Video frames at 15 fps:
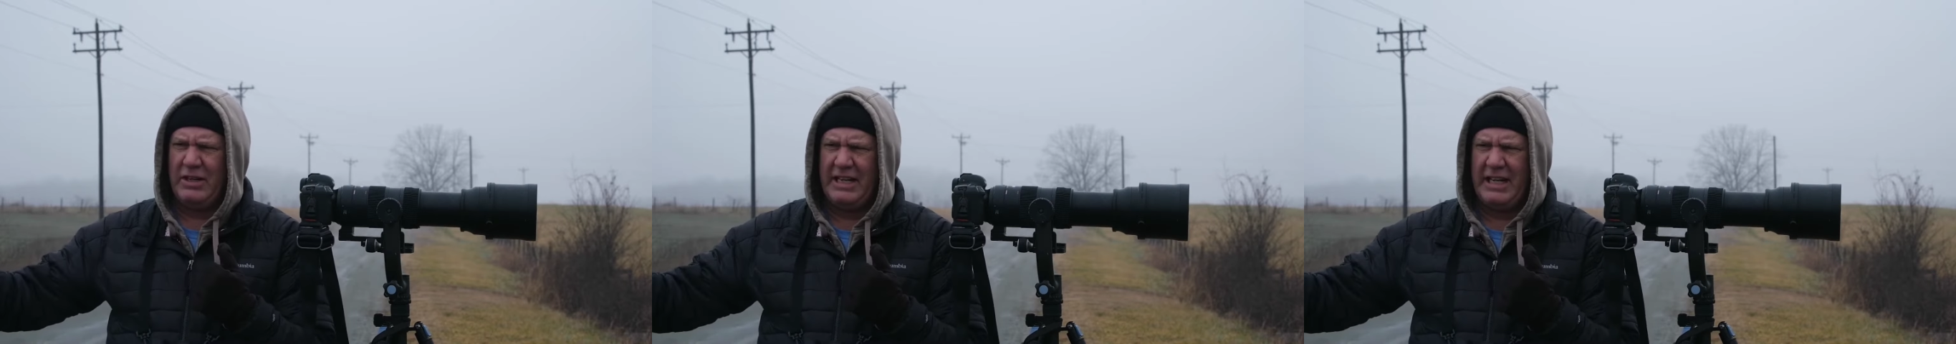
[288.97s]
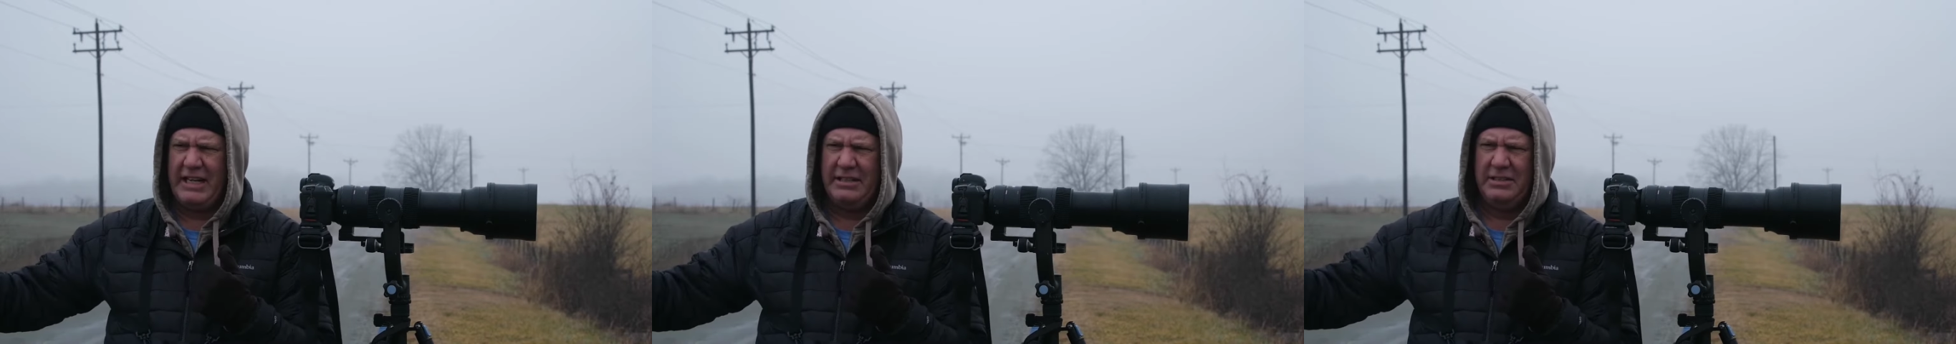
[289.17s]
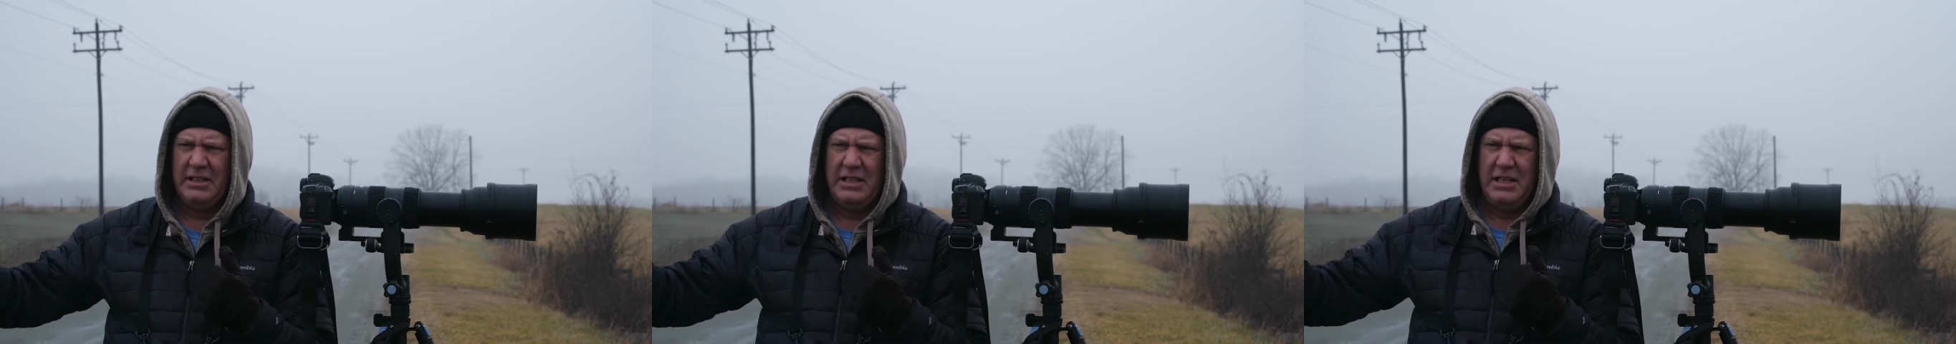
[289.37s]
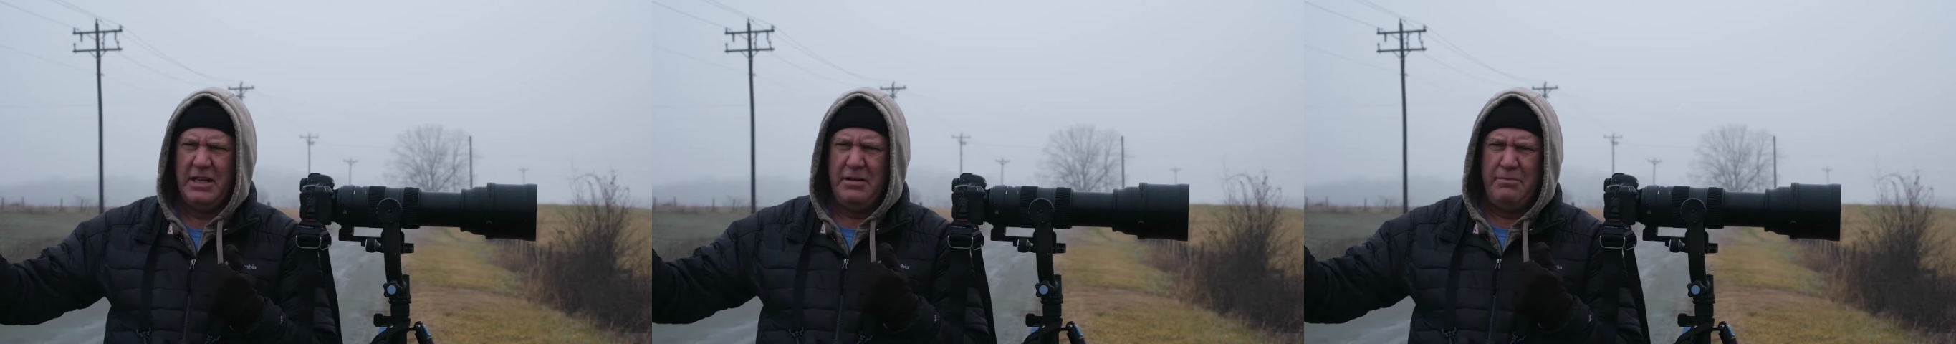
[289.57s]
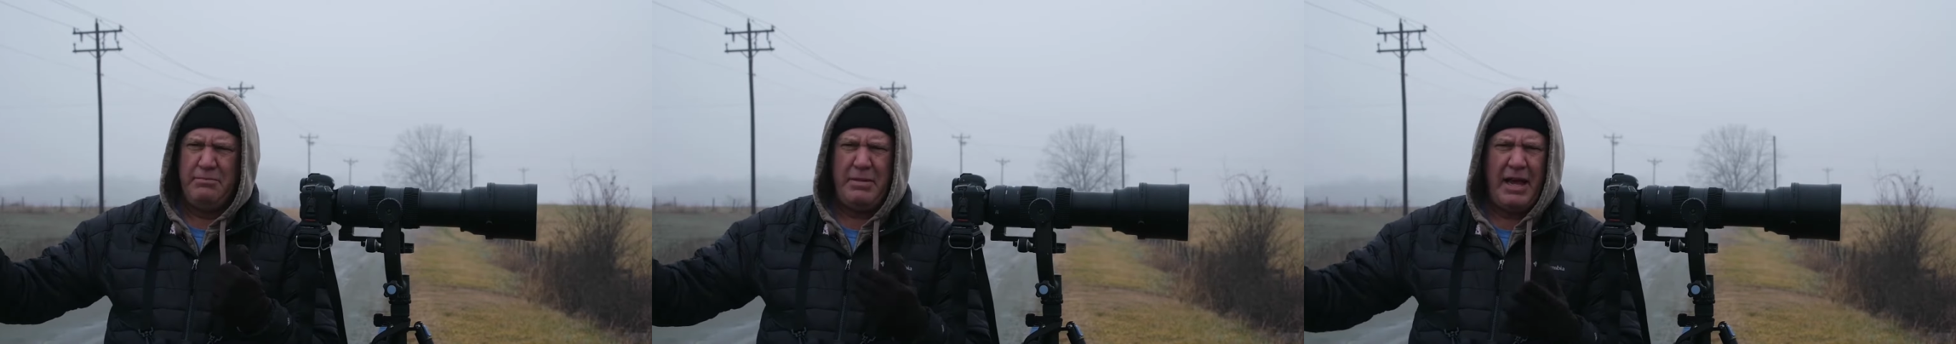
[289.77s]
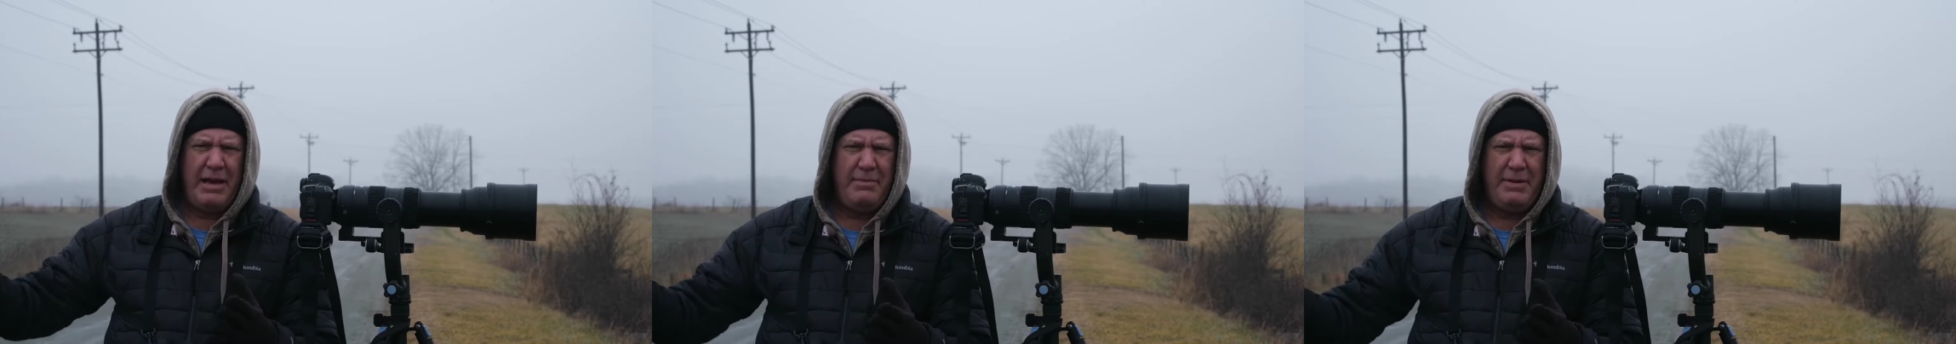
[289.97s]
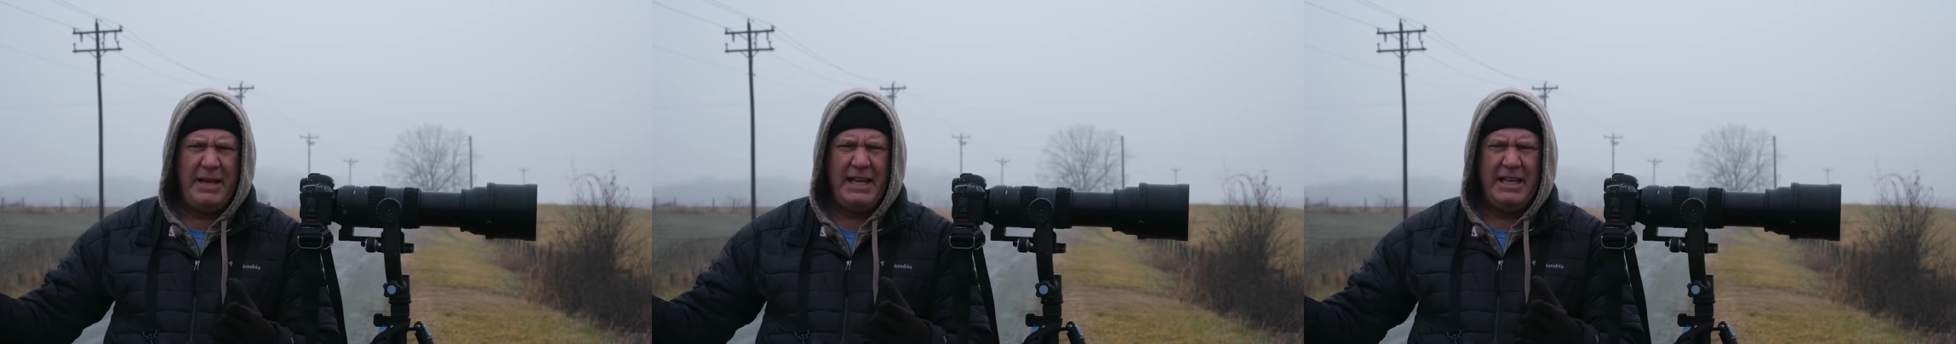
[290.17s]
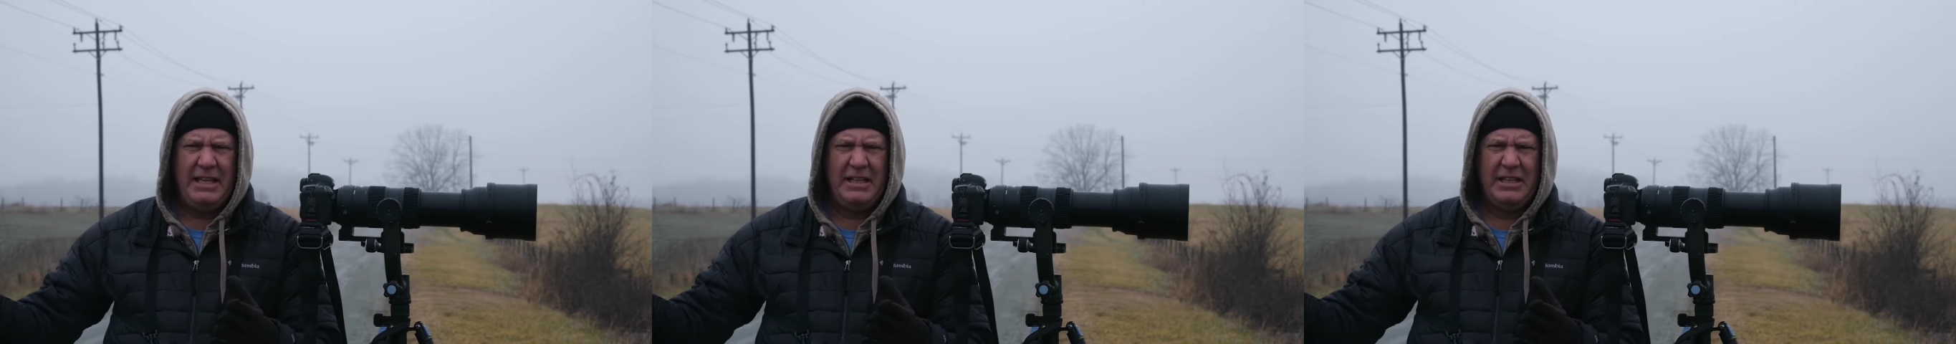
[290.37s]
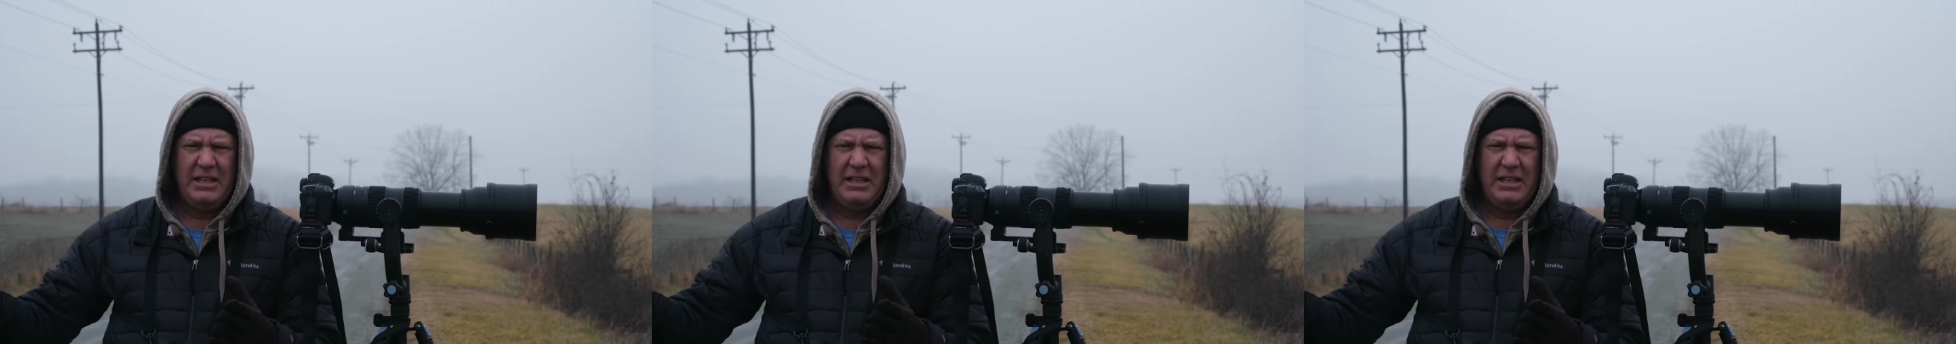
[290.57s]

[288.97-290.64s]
than maybe